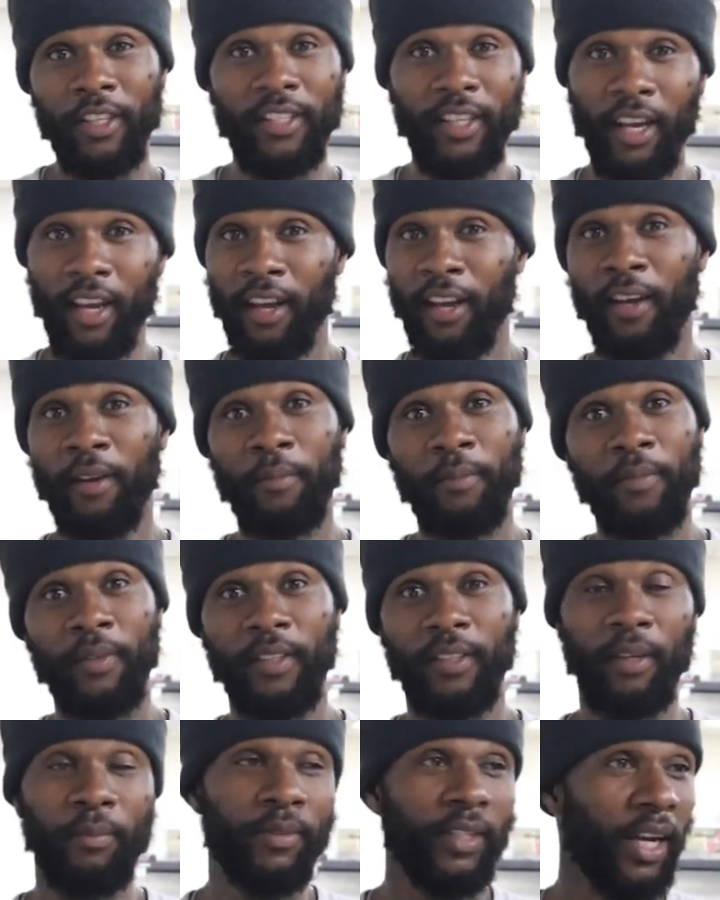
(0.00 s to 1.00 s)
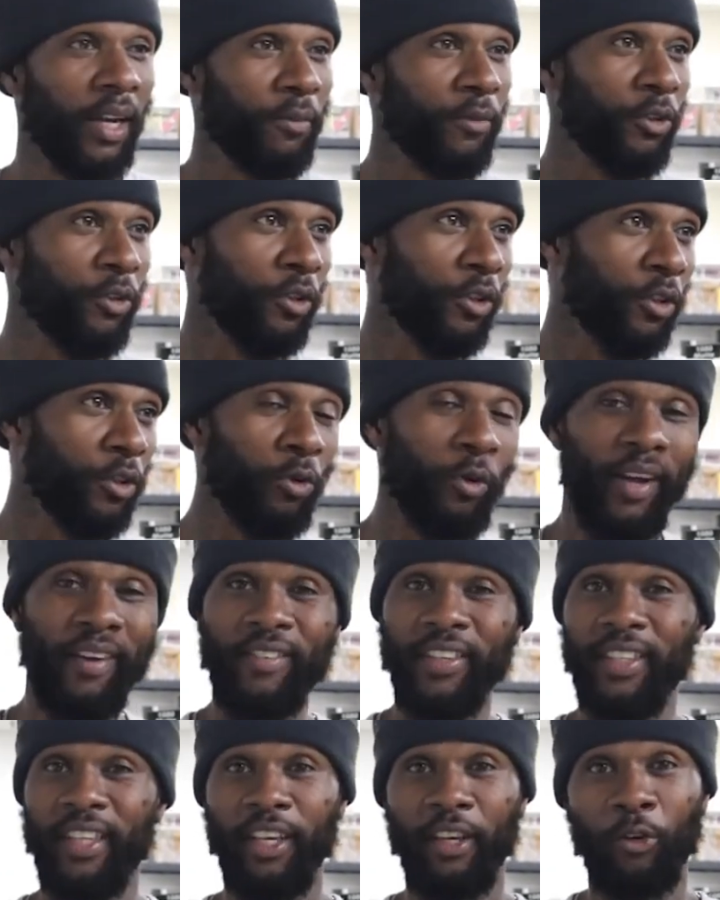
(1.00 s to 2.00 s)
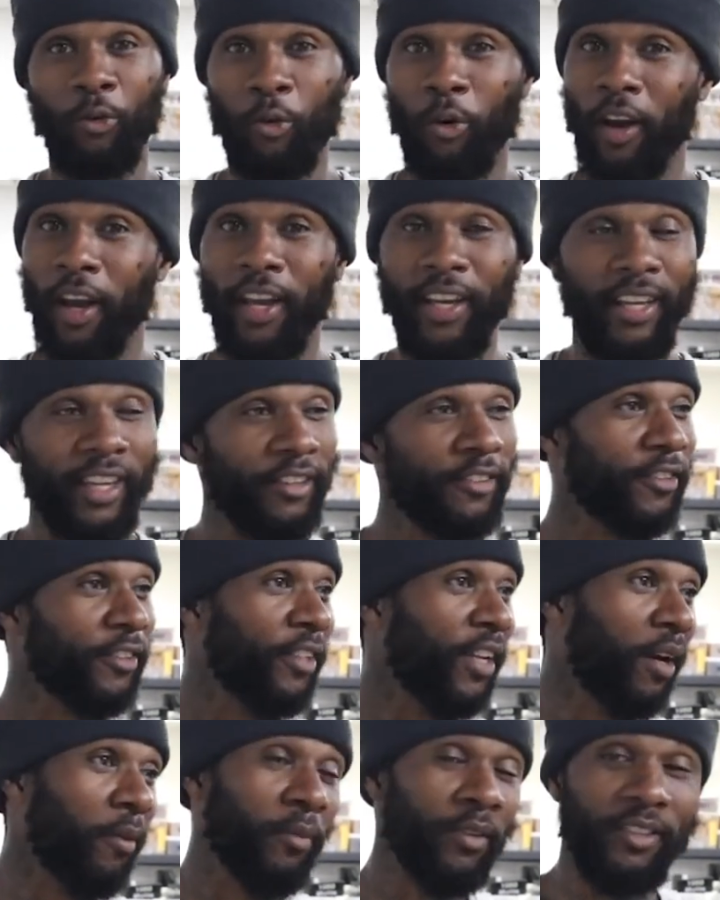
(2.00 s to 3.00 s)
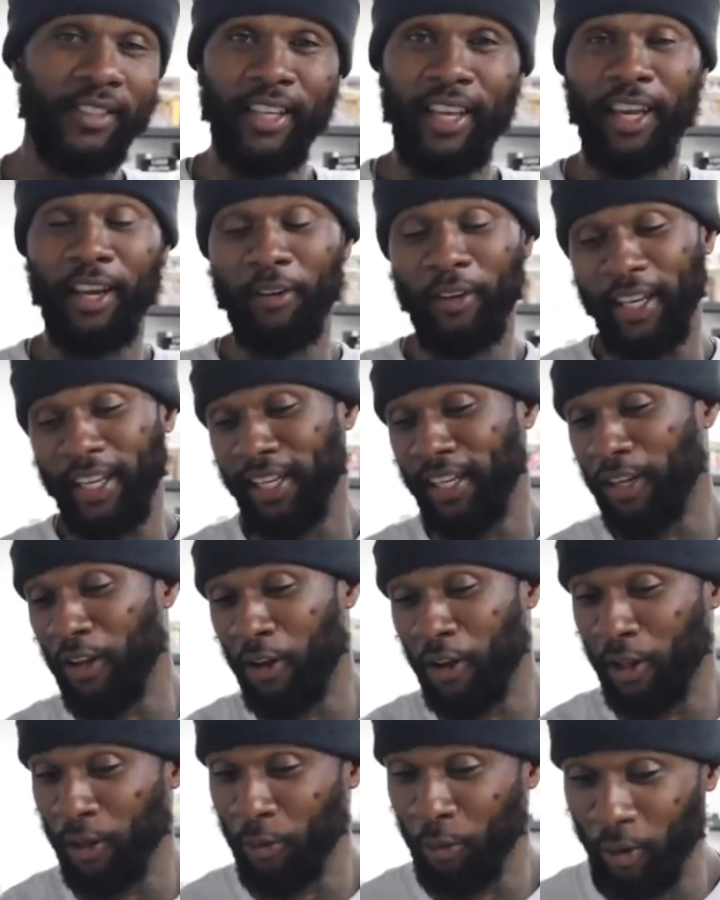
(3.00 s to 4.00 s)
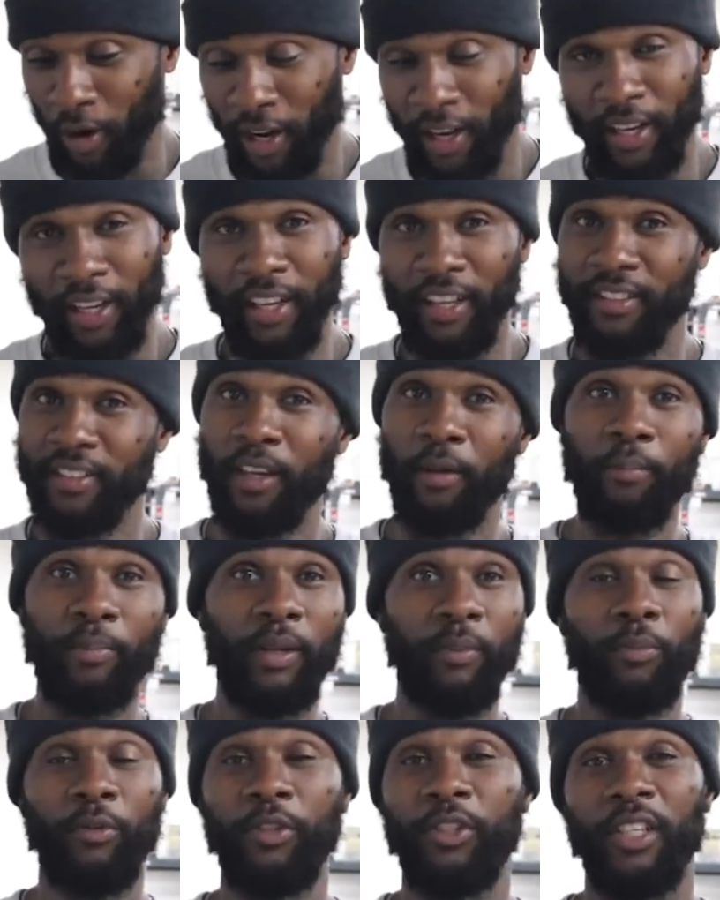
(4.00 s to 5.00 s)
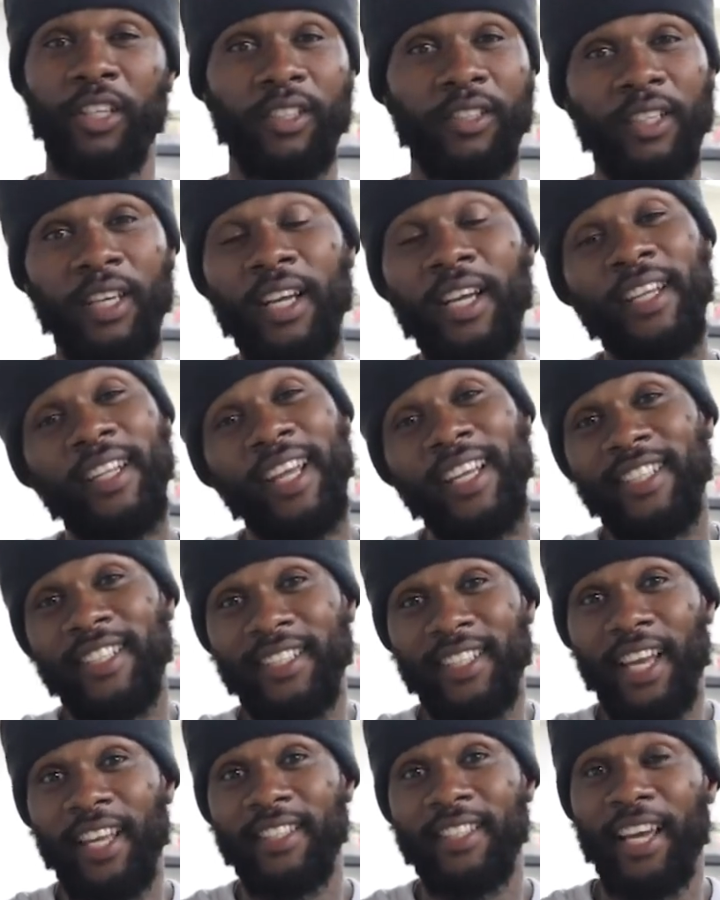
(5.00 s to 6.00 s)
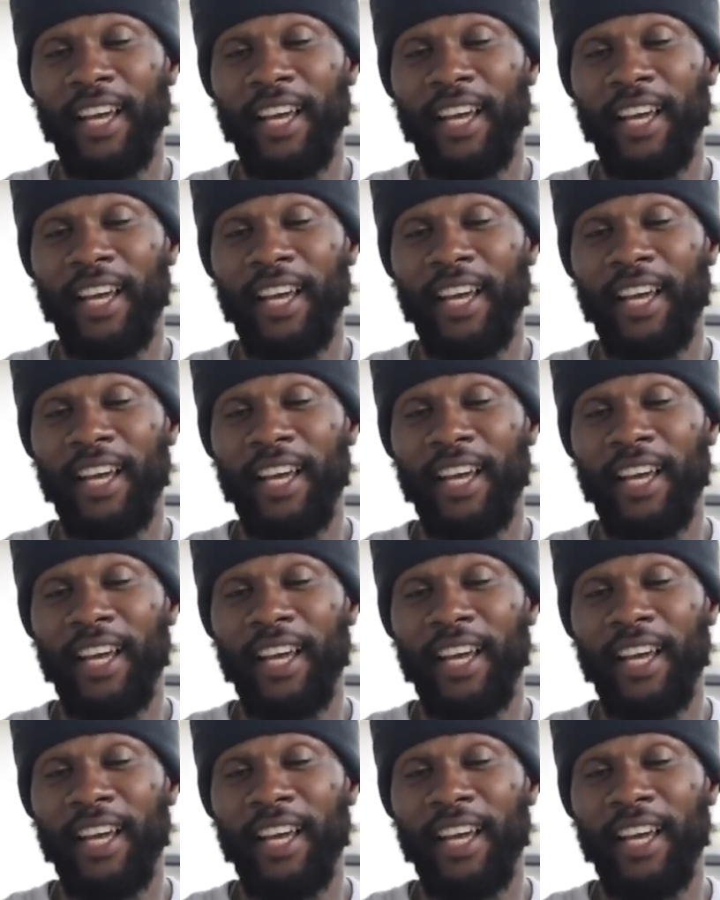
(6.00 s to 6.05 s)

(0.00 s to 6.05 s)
the time. Sometimes you could do everything right, get your numbers down, get it all in writing, and some people just, they're just not